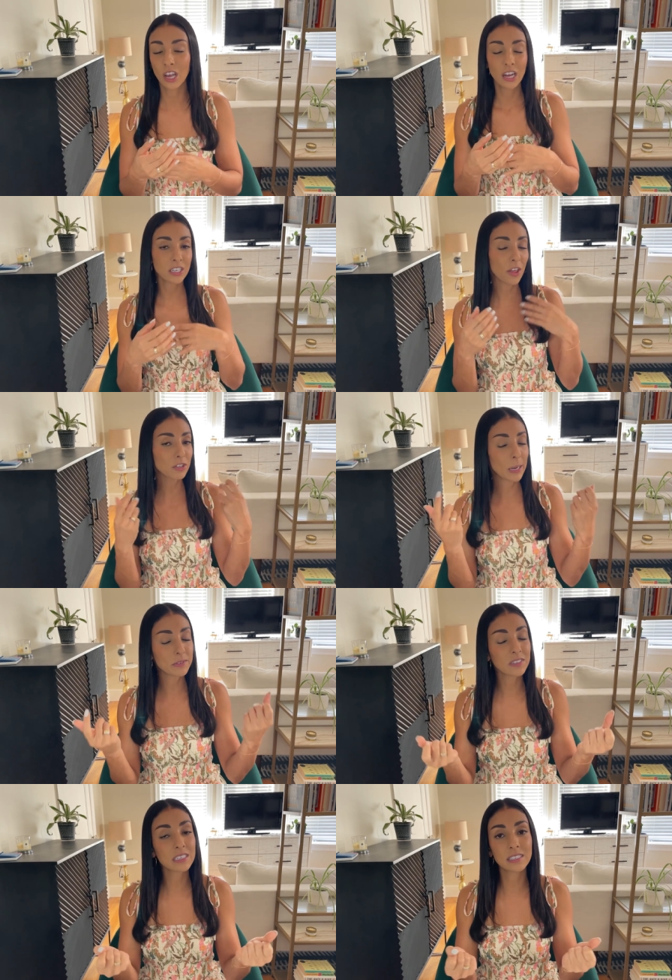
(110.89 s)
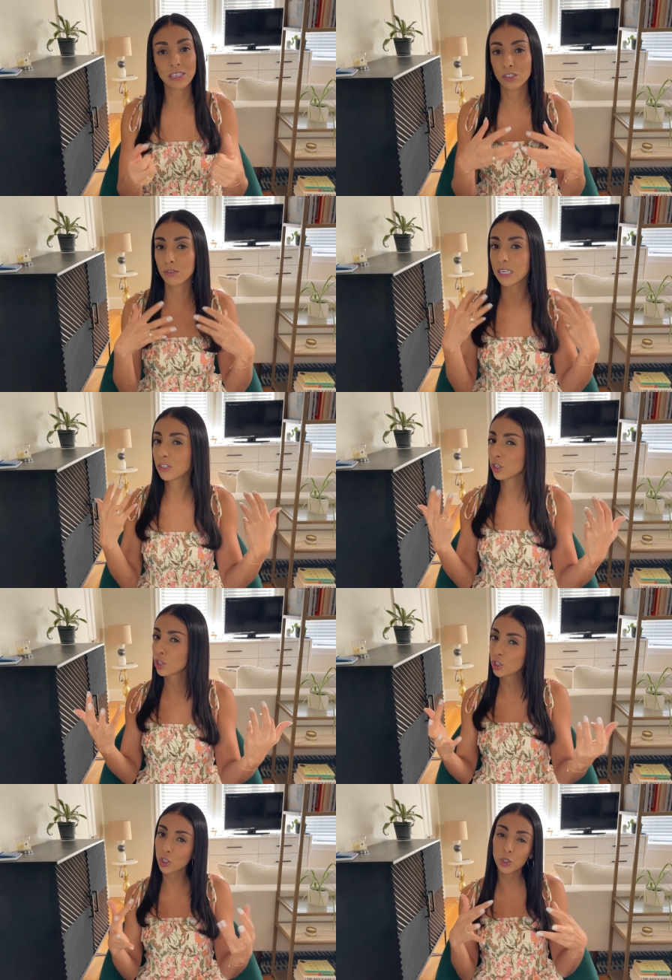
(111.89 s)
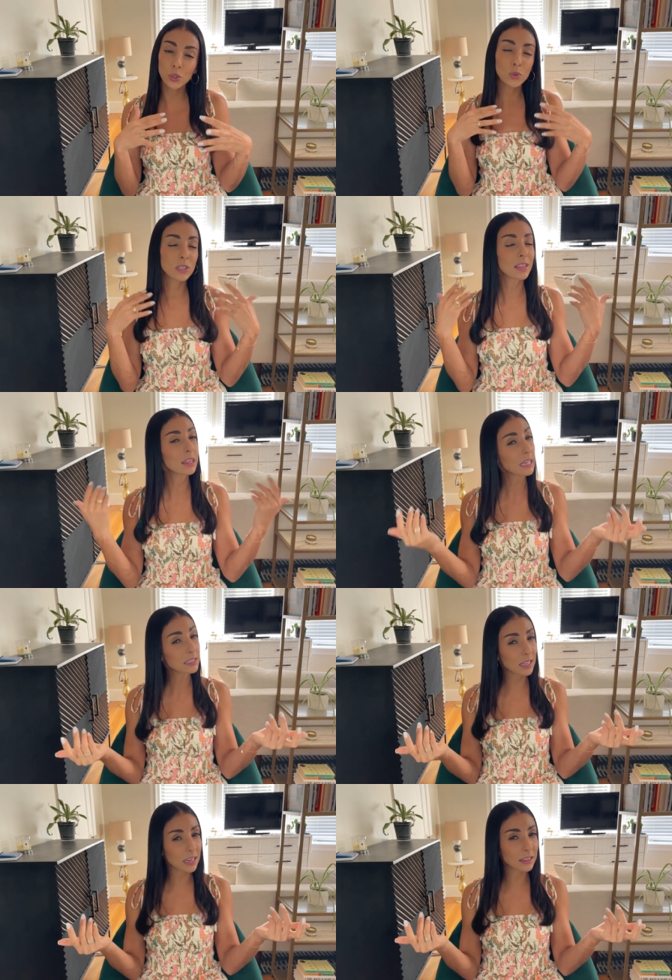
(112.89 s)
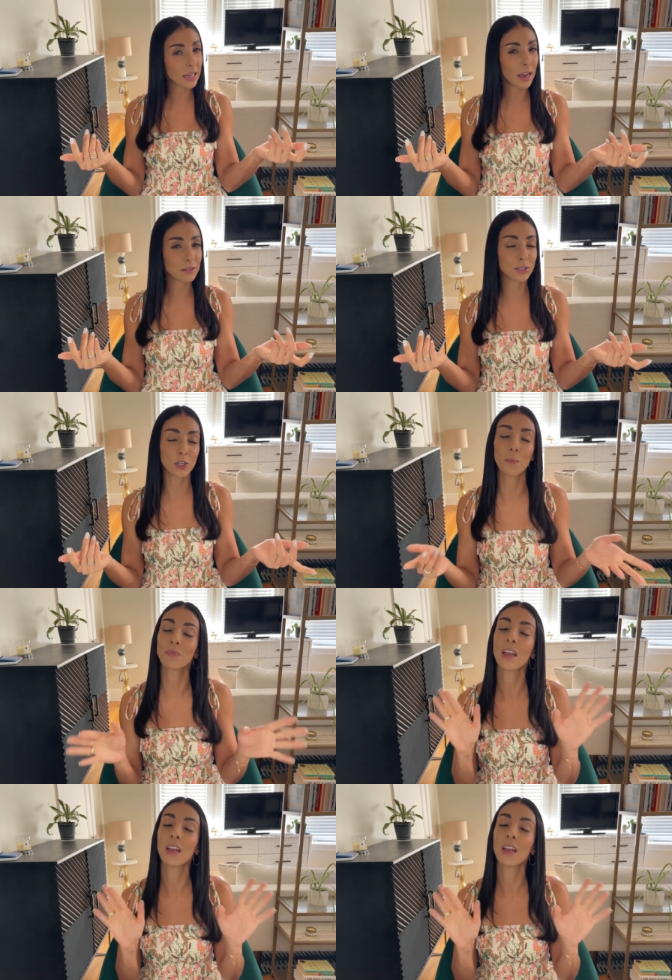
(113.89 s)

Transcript: to other types of accessories, shoes, things like that? So